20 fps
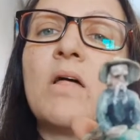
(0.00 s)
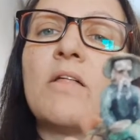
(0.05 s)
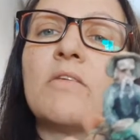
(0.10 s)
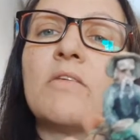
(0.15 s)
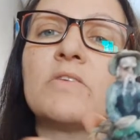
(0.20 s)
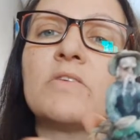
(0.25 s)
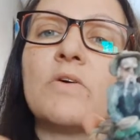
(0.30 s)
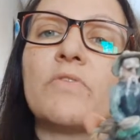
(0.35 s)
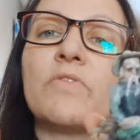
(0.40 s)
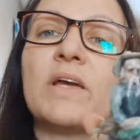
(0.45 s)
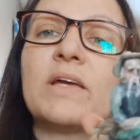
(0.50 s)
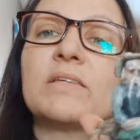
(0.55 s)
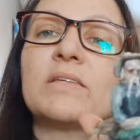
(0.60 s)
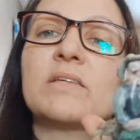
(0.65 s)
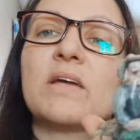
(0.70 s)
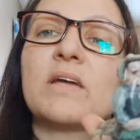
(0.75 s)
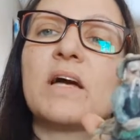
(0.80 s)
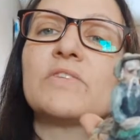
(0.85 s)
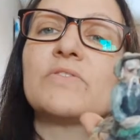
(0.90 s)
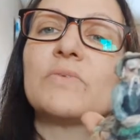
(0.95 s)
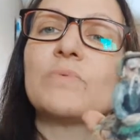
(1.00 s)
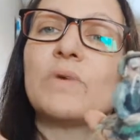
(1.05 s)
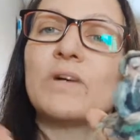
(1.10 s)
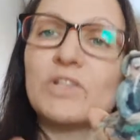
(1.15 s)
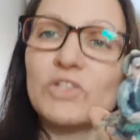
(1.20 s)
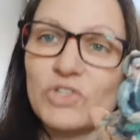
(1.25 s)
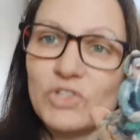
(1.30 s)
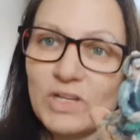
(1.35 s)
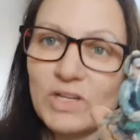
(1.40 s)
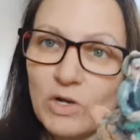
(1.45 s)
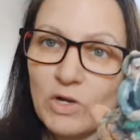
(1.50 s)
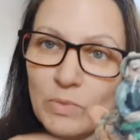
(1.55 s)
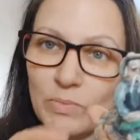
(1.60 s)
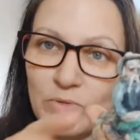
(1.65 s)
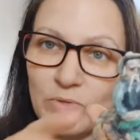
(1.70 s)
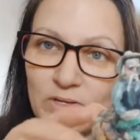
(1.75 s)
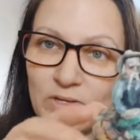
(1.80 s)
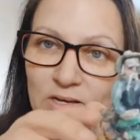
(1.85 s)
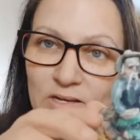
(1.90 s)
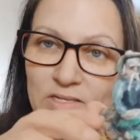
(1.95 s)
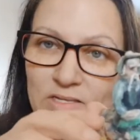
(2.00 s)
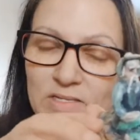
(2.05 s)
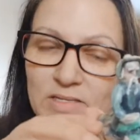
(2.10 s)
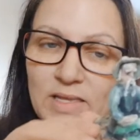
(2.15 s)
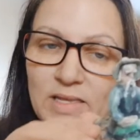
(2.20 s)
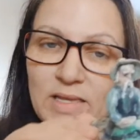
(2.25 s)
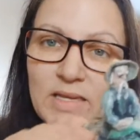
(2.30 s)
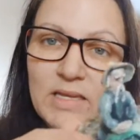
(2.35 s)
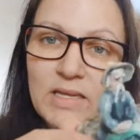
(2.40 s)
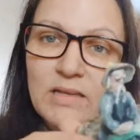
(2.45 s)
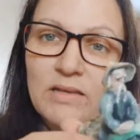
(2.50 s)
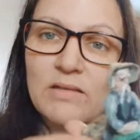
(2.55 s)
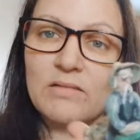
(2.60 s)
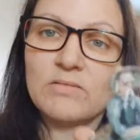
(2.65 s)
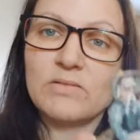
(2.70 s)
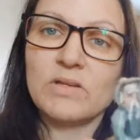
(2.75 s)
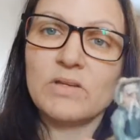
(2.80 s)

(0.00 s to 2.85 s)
So thanks guys for watching. I hope you guys like it, and